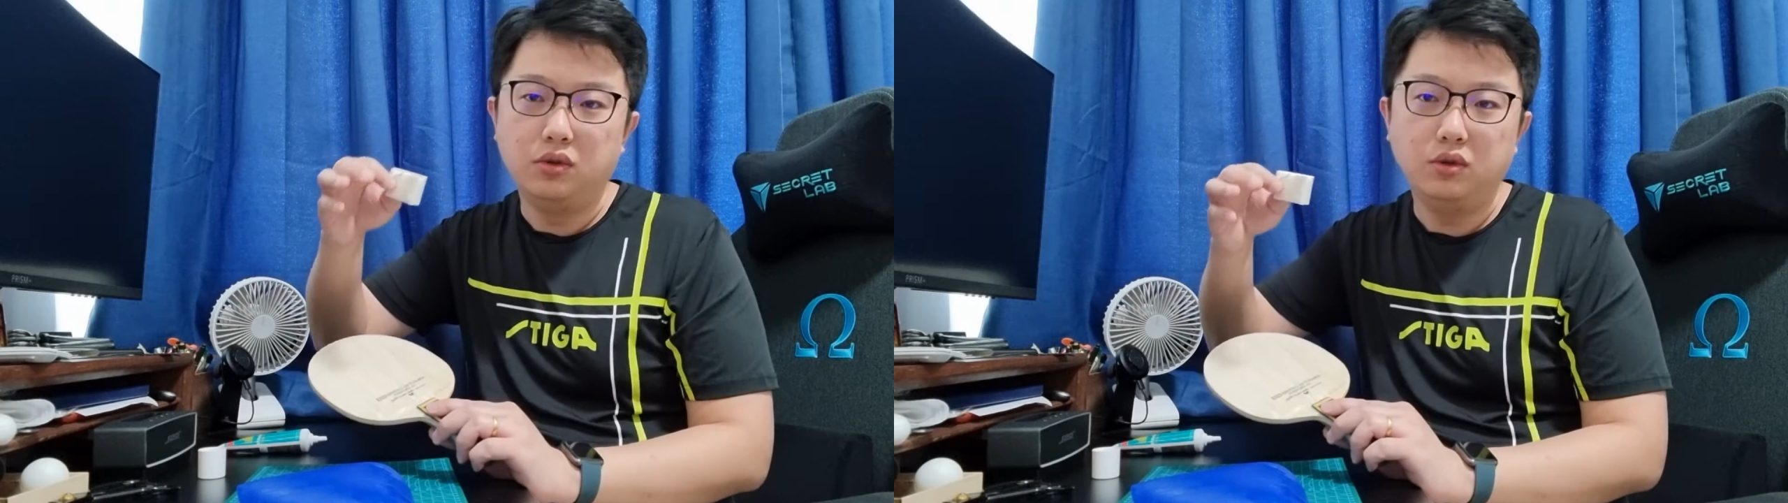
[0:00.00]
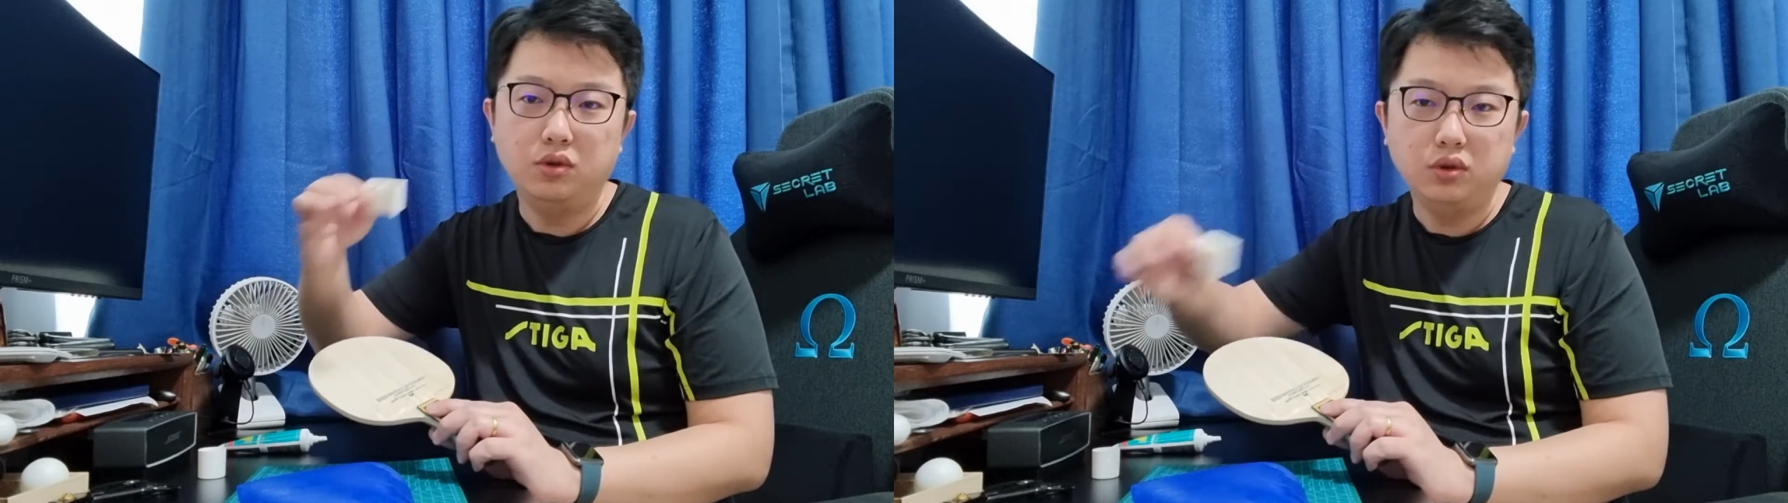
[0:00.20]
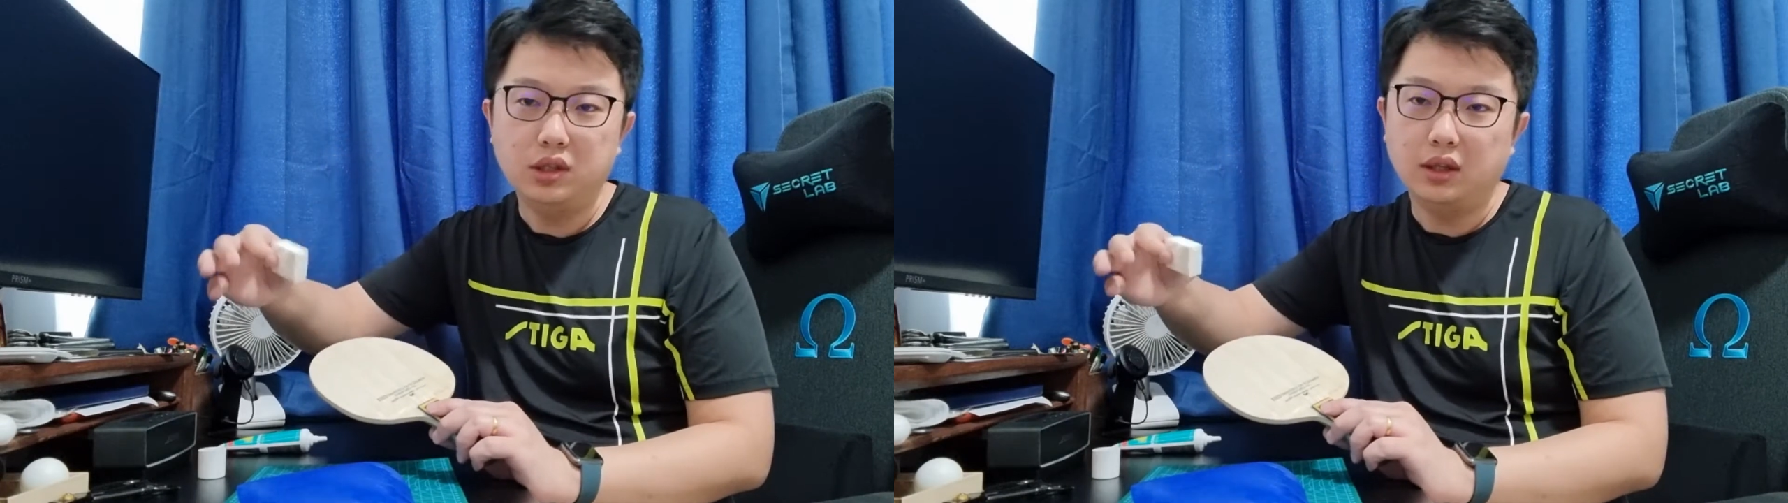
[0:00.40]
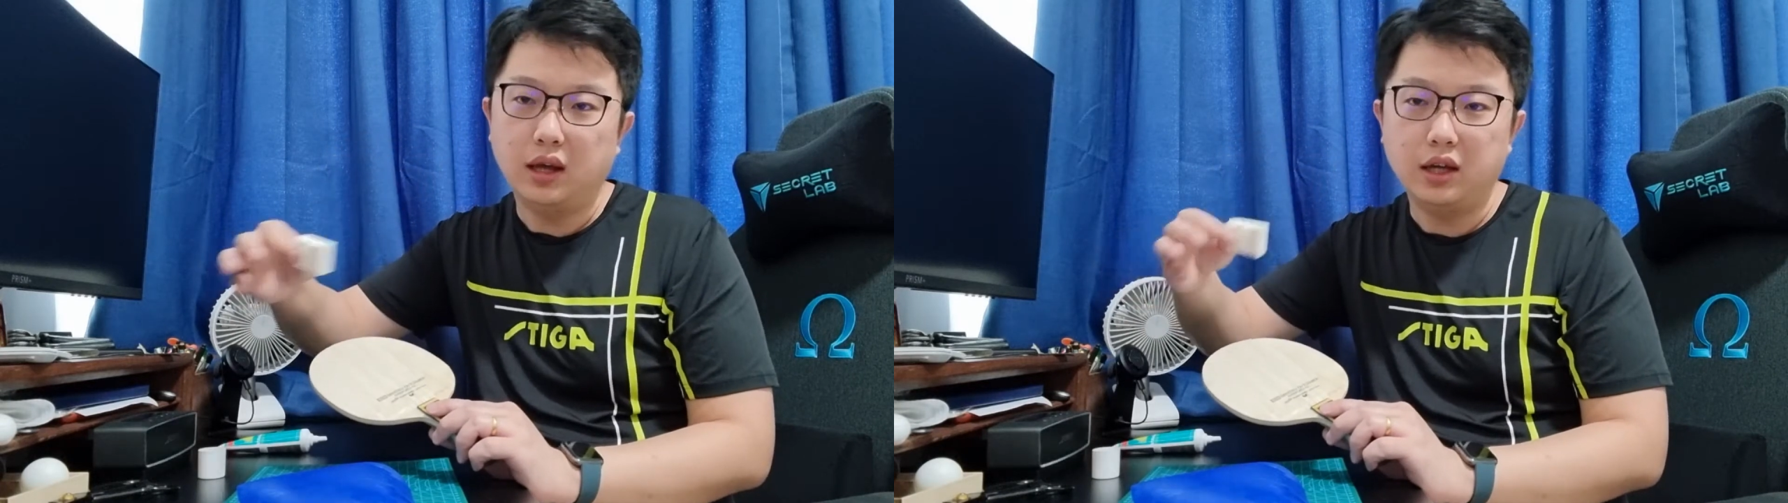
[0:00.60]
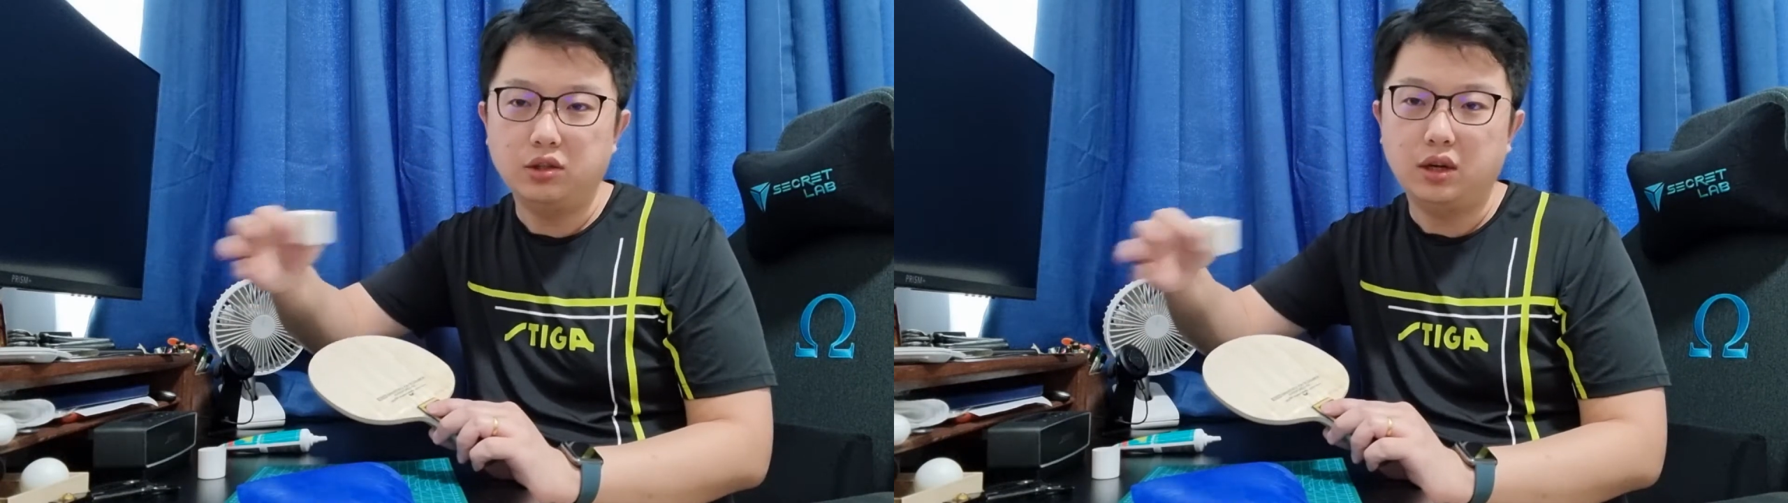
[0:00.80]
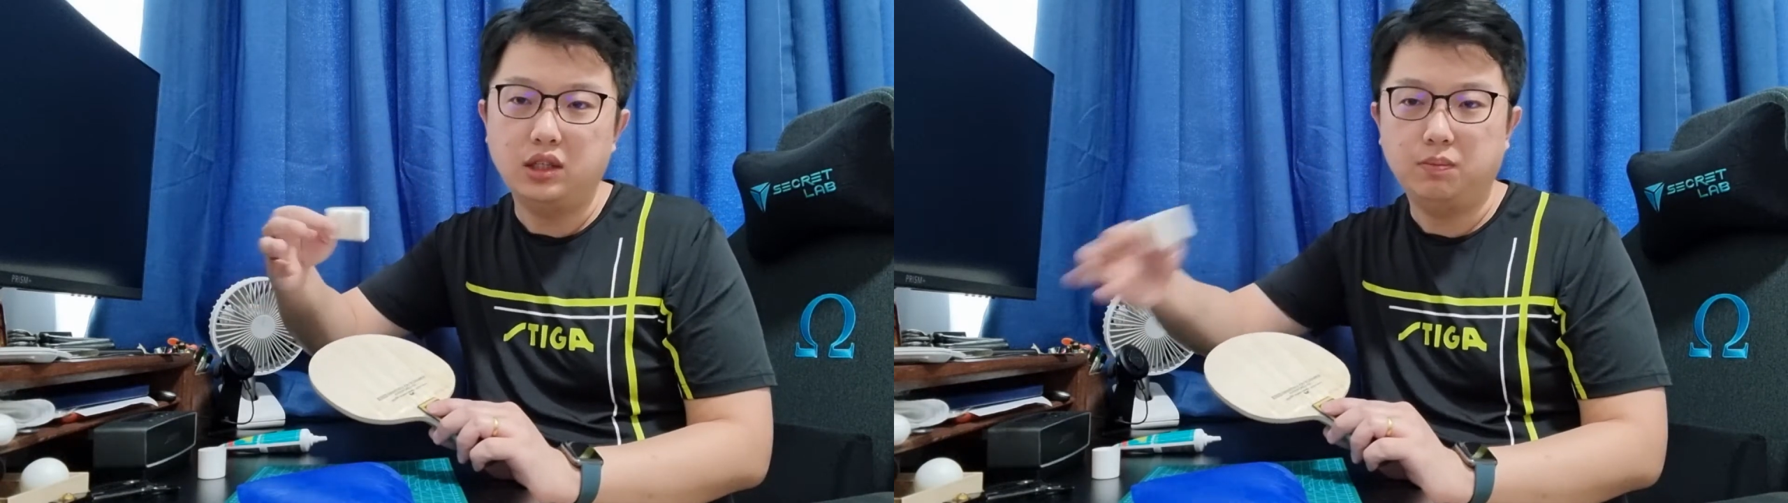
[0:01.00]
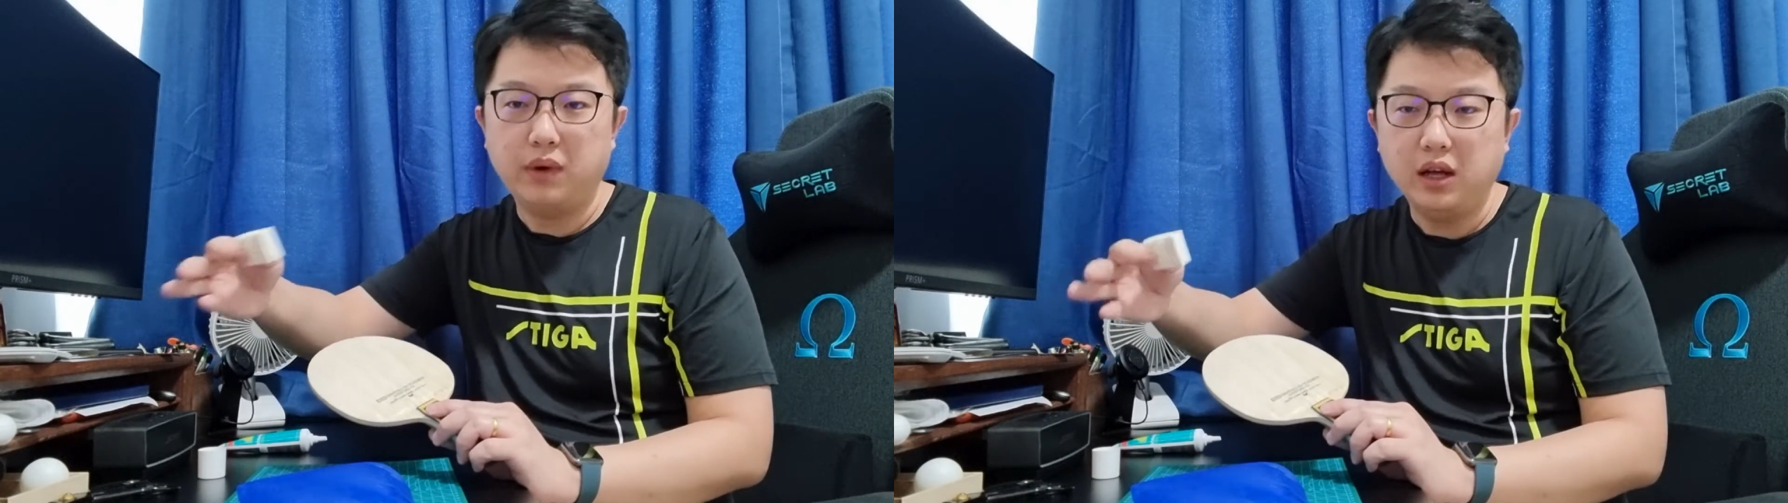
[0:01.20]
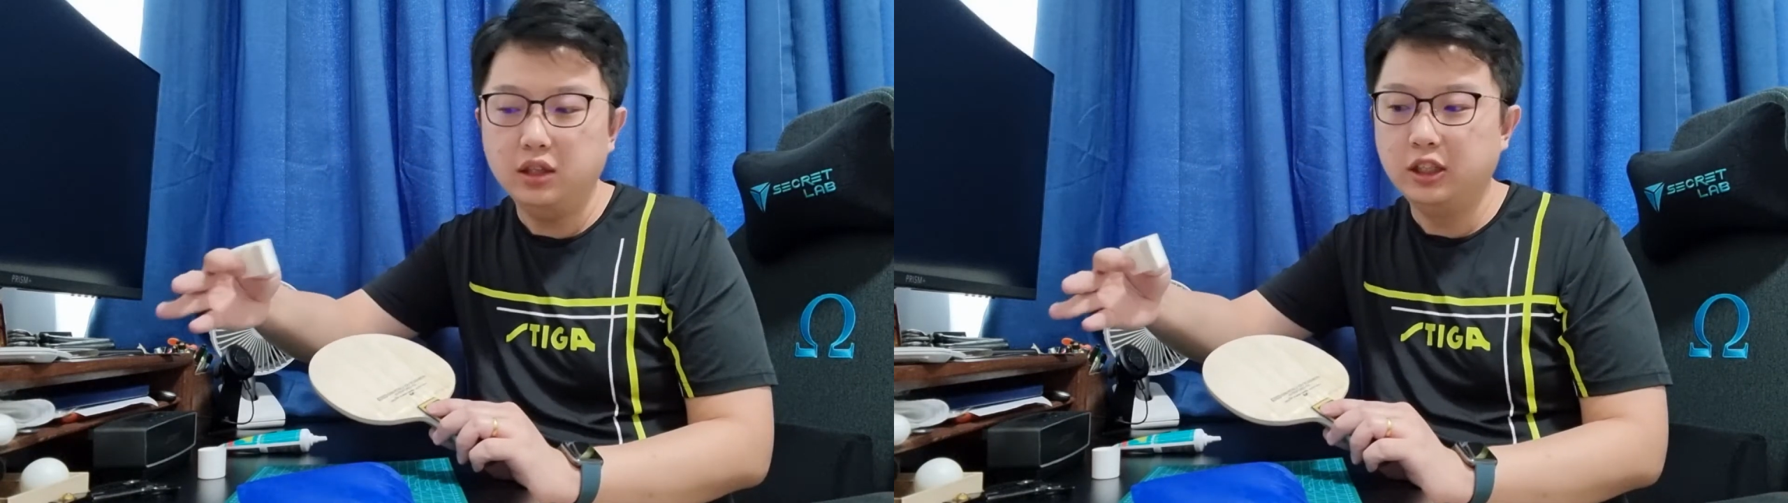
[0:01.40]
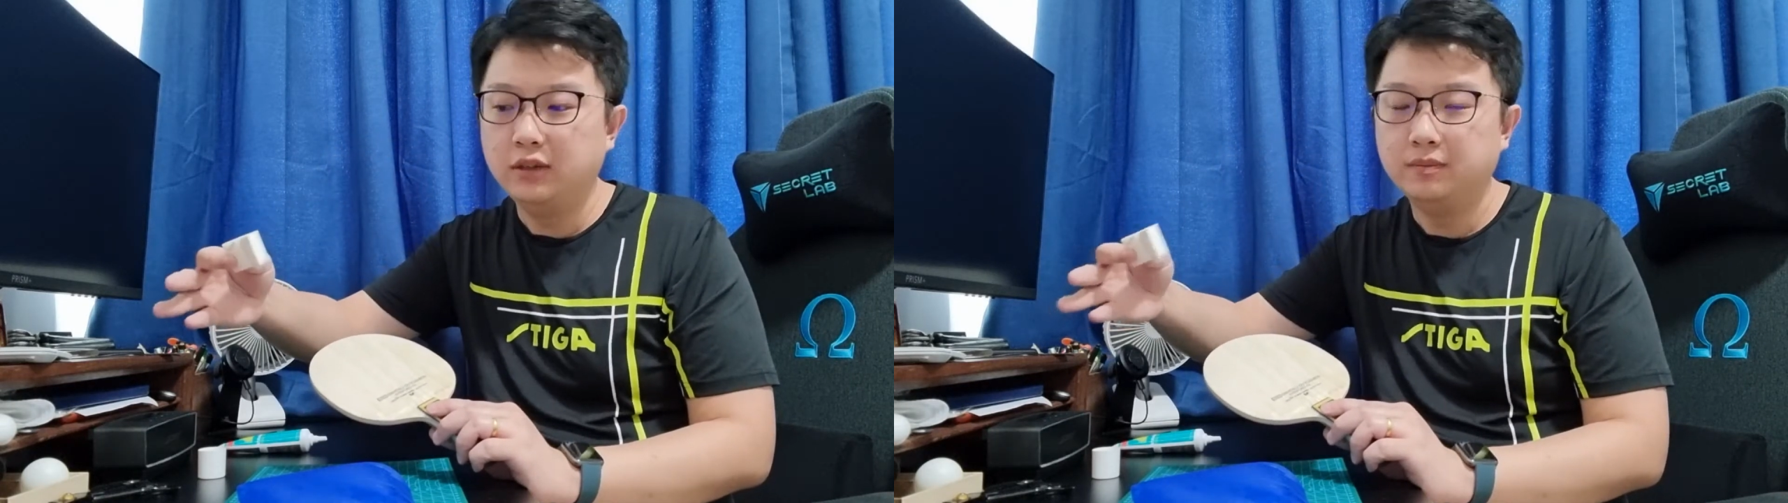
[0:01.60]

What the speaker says: use extra sponge,